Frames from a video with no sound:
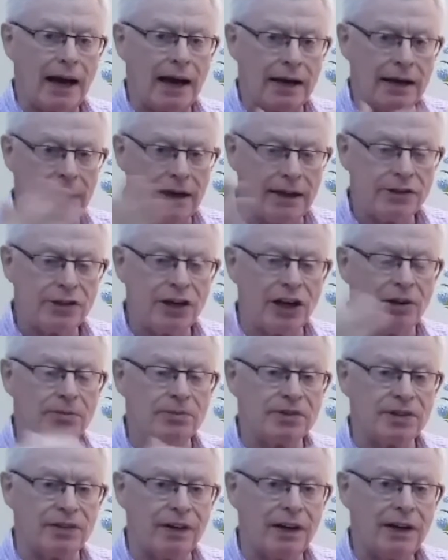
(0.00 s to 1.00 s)
in
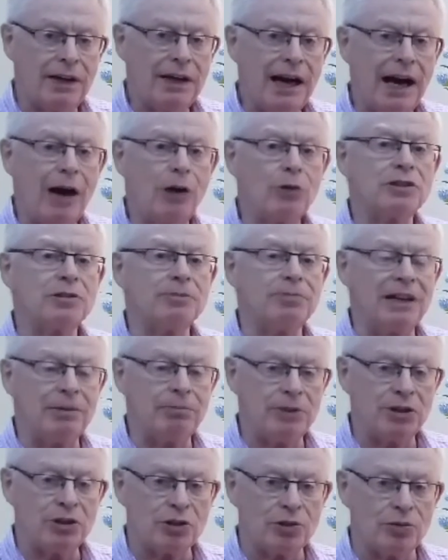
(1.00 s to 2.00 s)
terms of how to be a
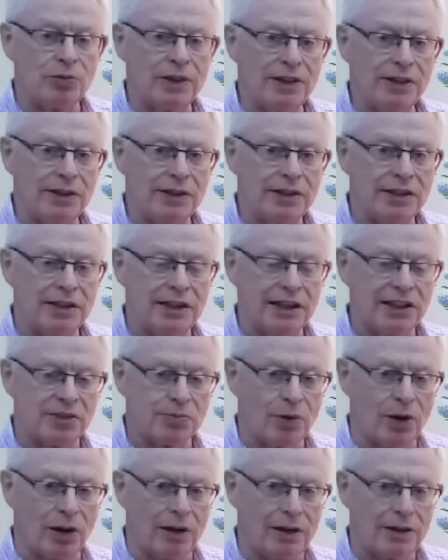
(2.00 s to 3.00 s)
missionary in today's
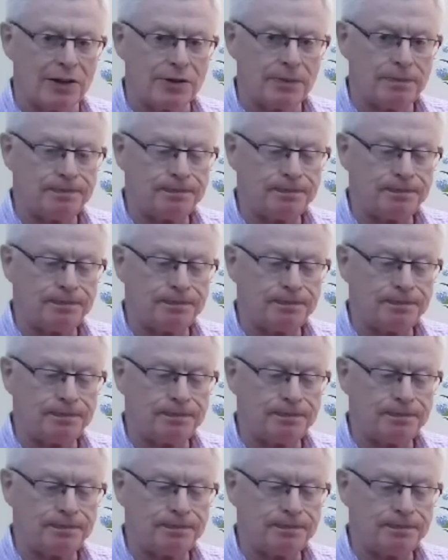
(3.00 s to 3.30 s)
world.